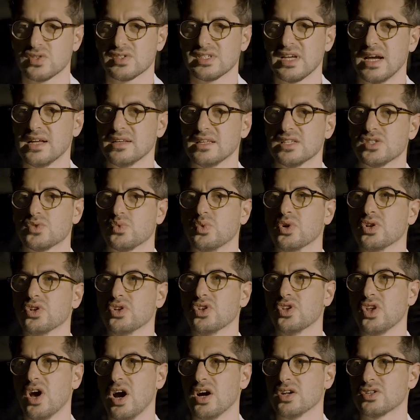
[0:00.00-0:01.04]
So scientists will
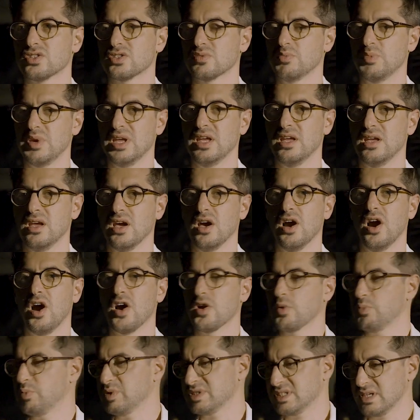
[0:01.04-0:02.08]
not be
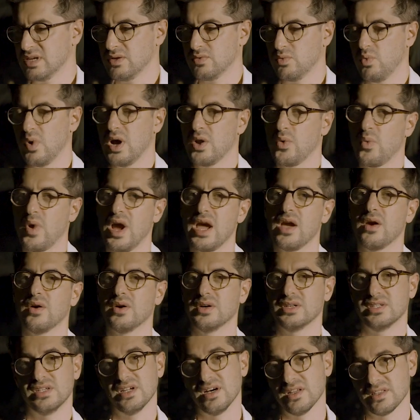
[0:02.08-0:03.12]
100% one way
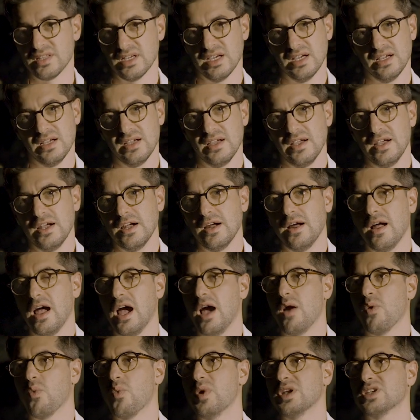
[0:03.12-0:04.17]
or another,
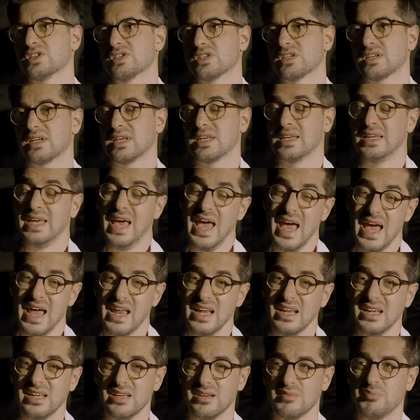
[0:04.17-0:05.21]
uh, which
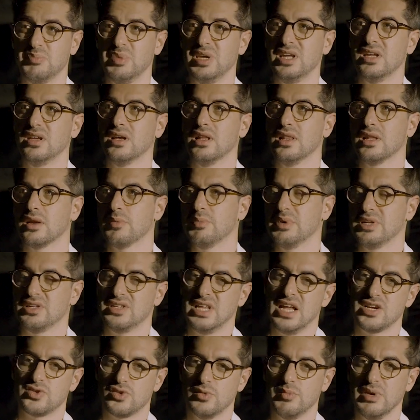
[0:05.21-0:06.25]
can be a little bit
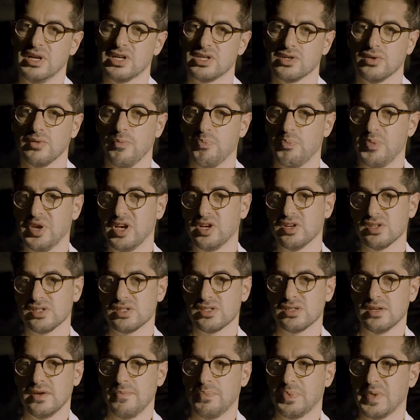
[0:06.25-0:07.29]
detrimental
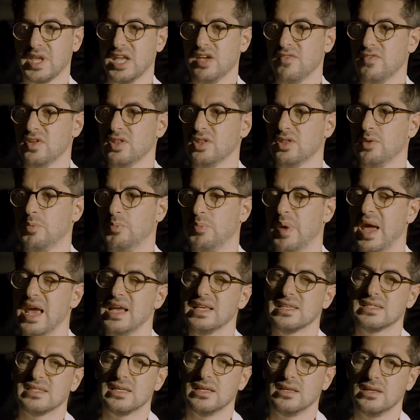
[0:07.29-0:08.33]
because given the
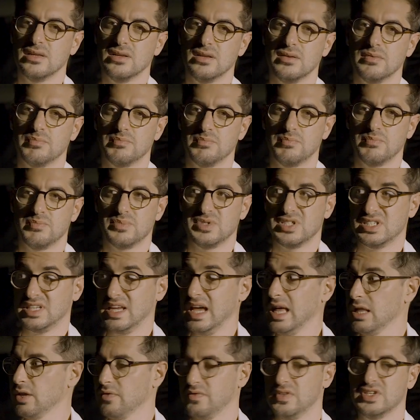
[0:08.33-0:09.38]
pace and the
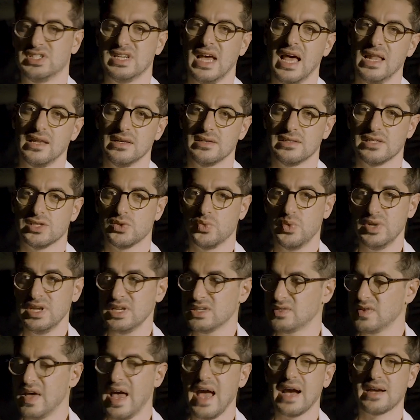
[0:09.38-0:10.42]
scale of the challenges, we
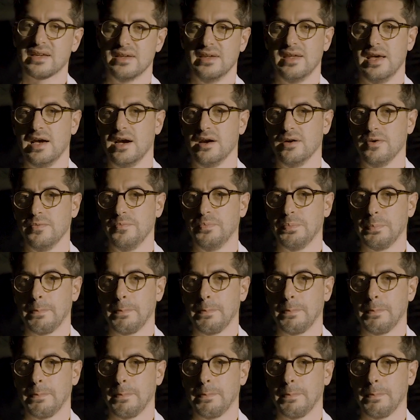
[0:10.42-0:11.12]
need to act now.